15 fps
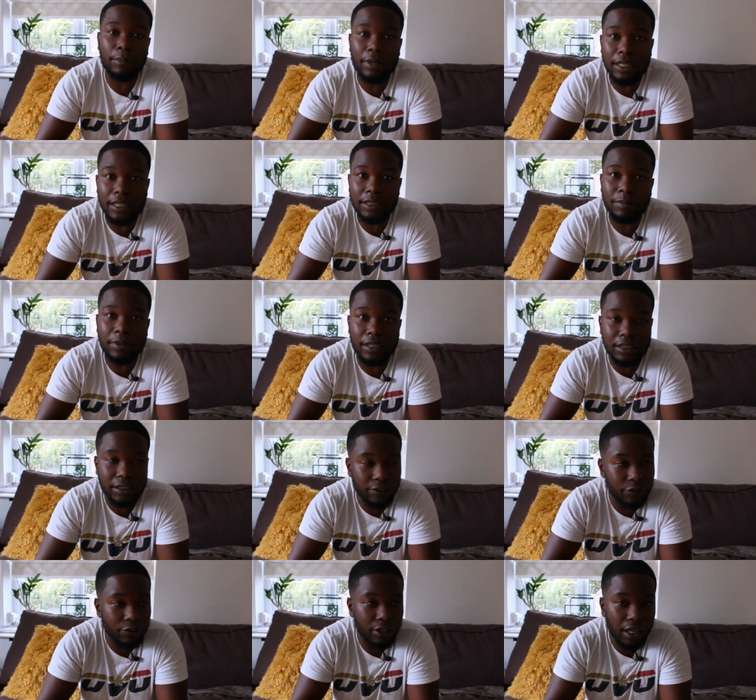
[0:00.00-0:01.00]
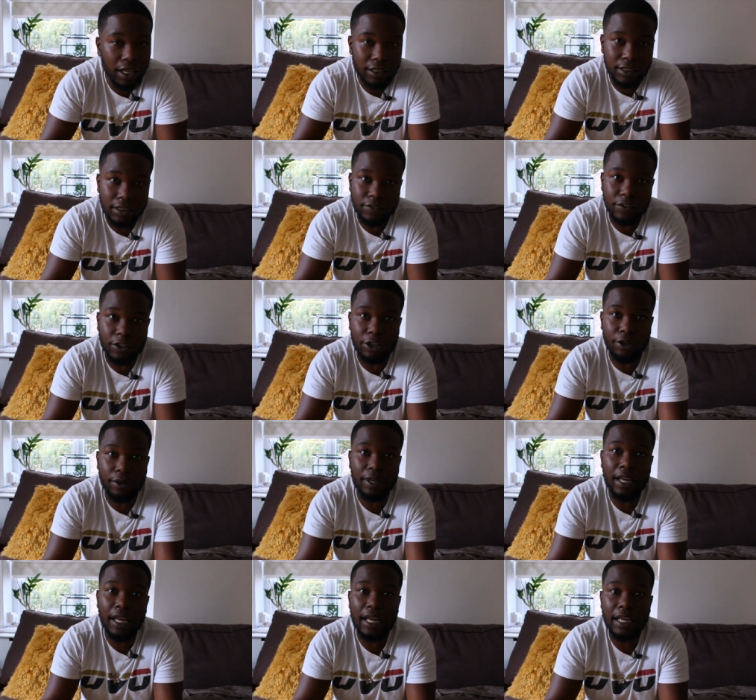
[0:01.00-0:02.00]
Please, please, if you like this
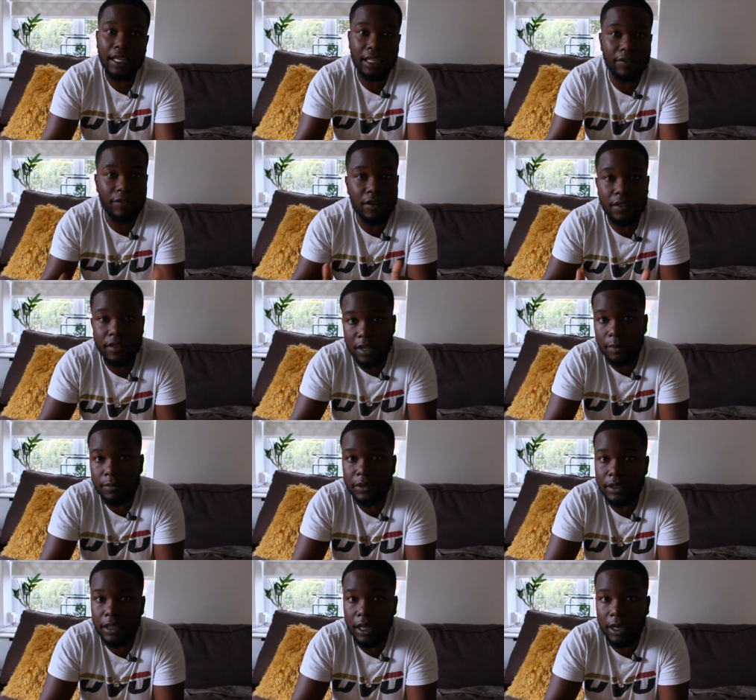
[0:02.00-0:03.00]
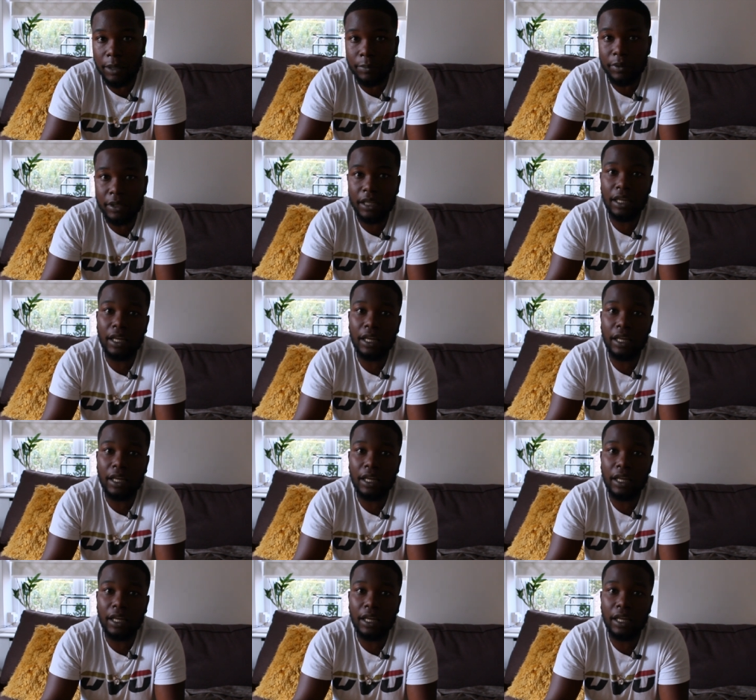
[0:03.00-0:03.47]
video, give it a thumbs up,